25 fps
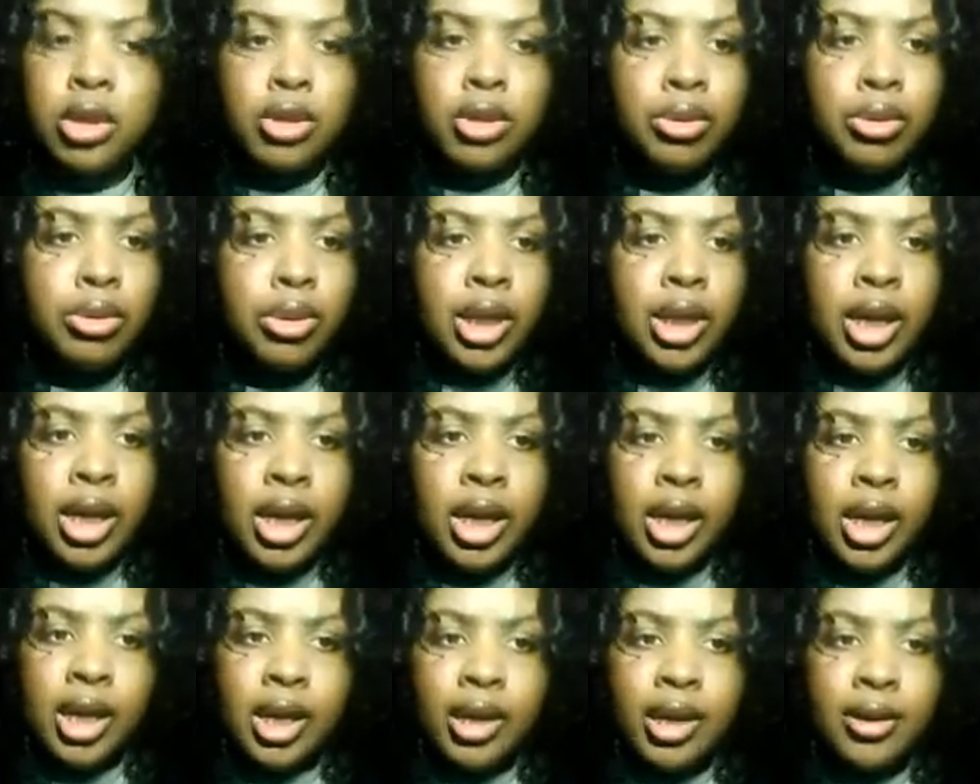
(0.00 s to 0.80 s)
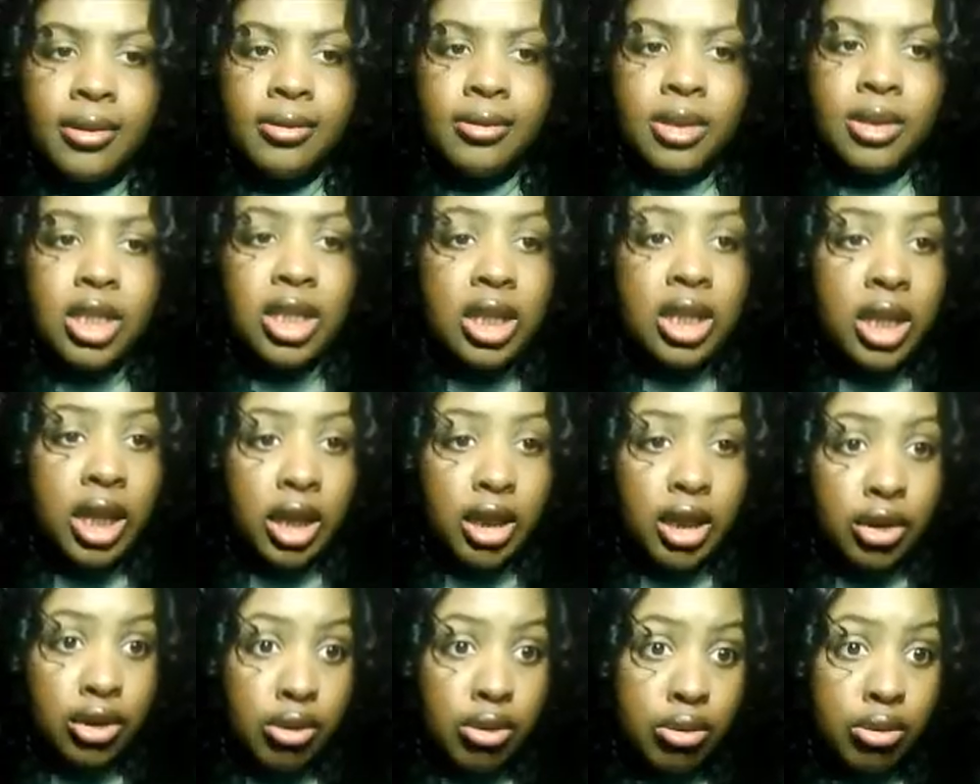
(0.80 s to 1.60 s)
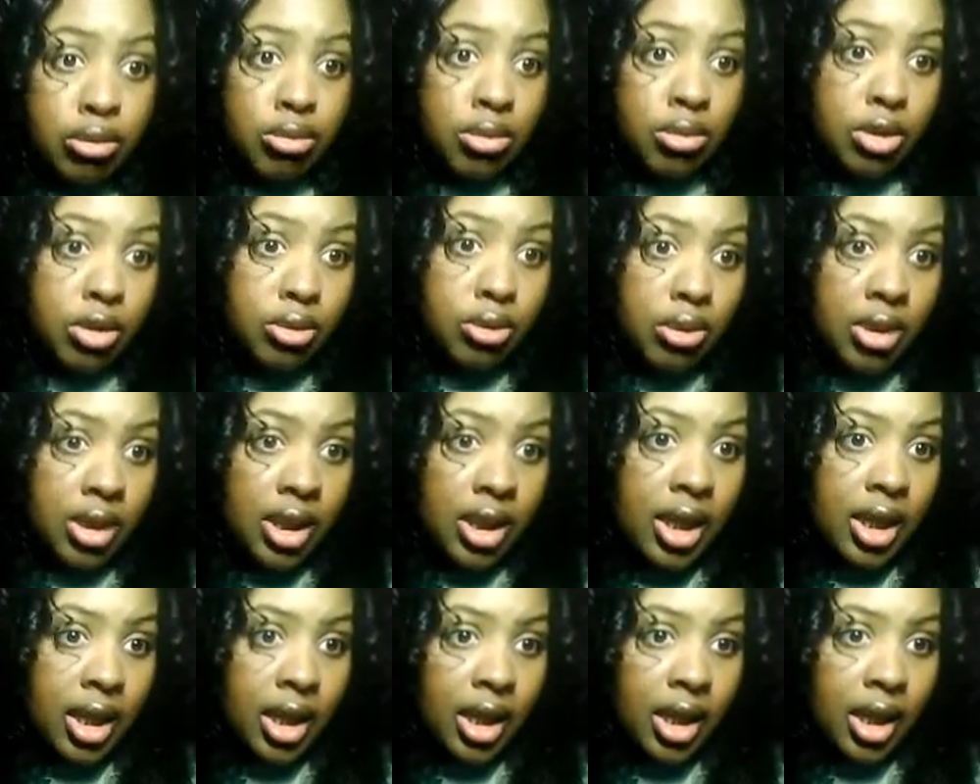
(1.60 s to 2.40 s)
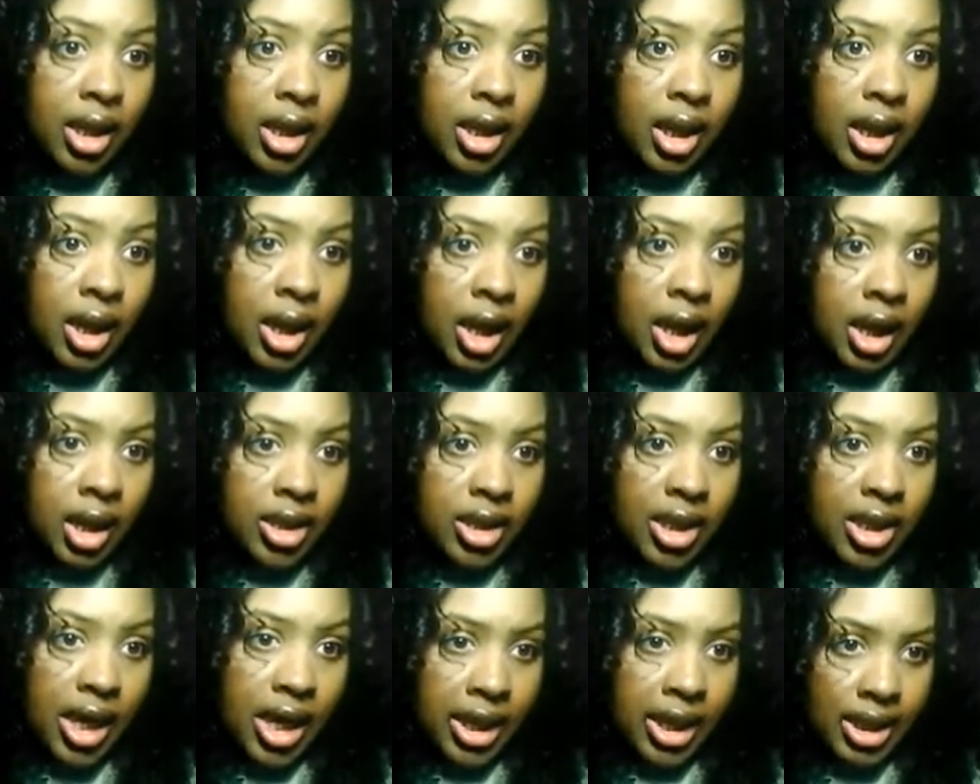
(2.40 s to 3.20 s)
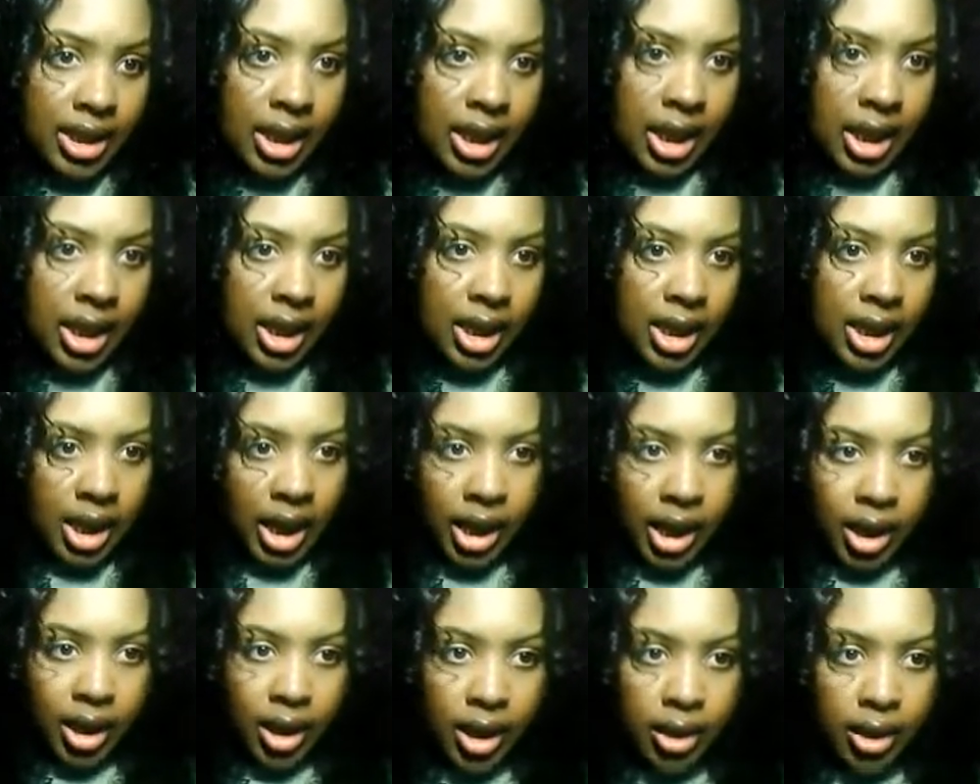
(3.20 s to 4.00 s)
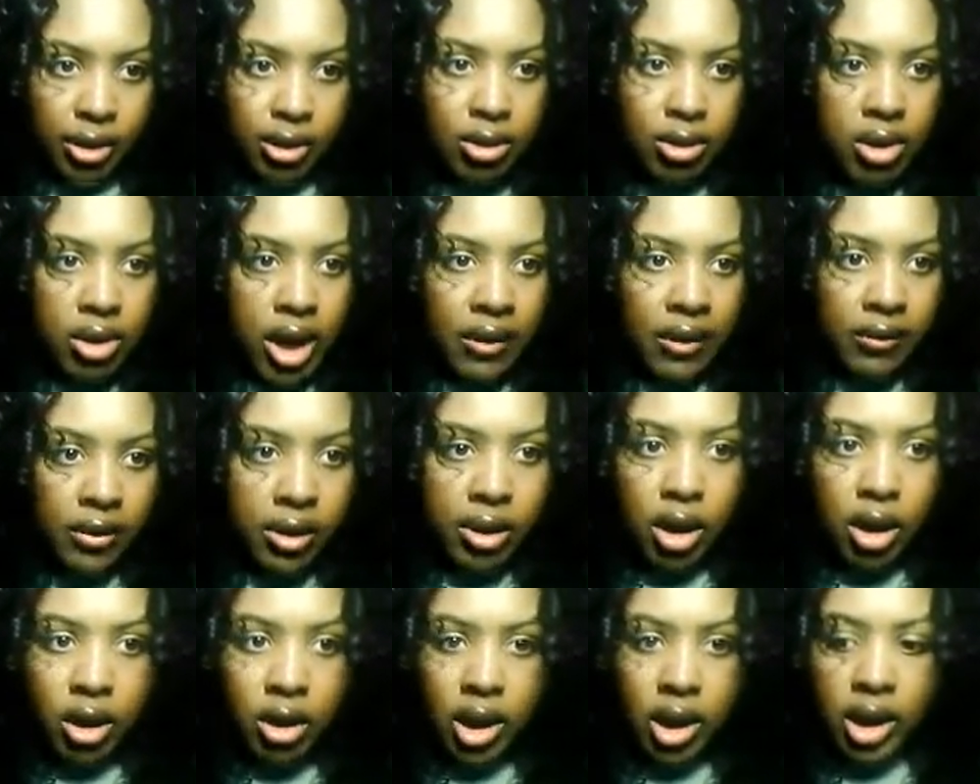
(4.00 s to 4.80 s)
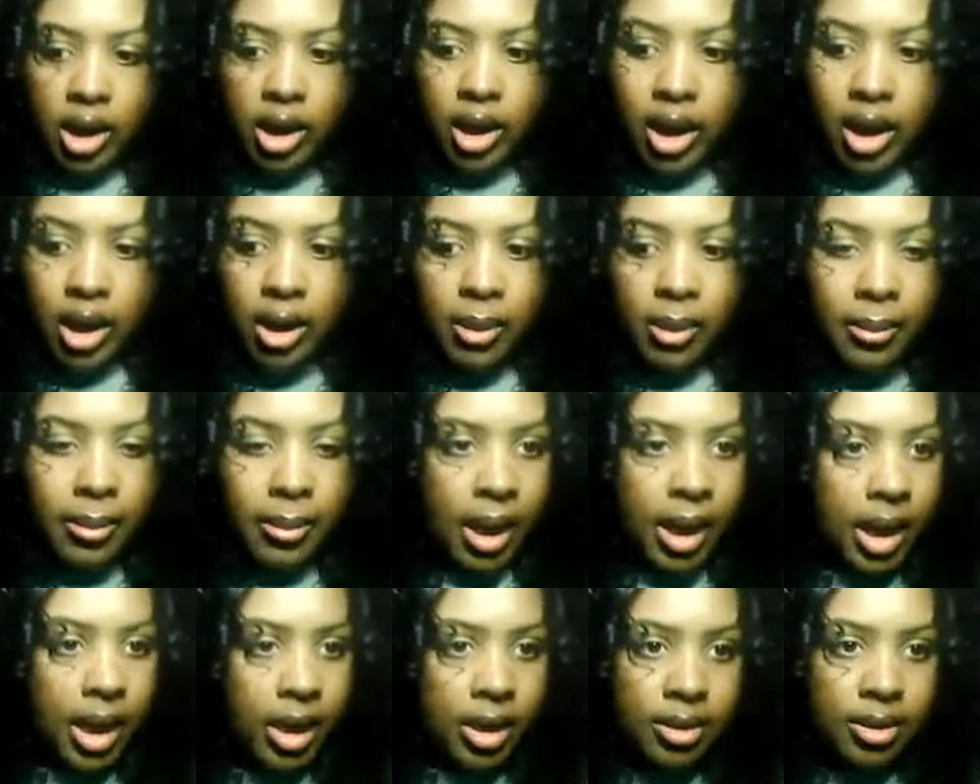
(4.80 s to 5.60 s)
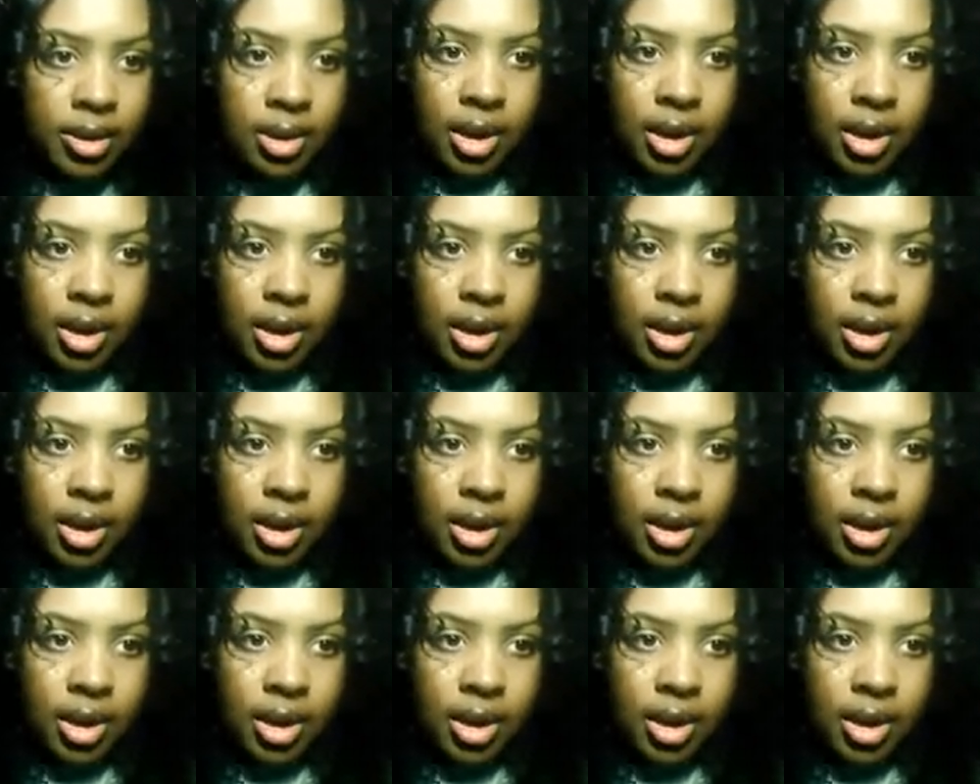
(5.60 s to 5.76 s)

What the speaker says: you can't get it just because you see she has kinky hair. You never know. Her hair might